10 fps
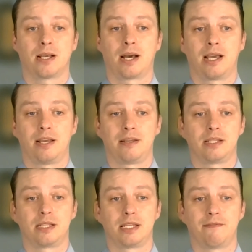I
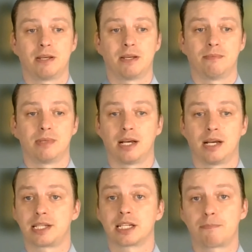give them
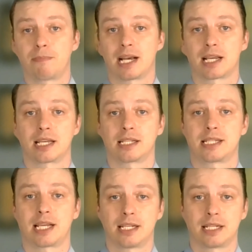six-pack
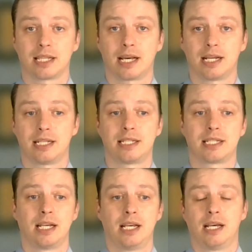tendon glides,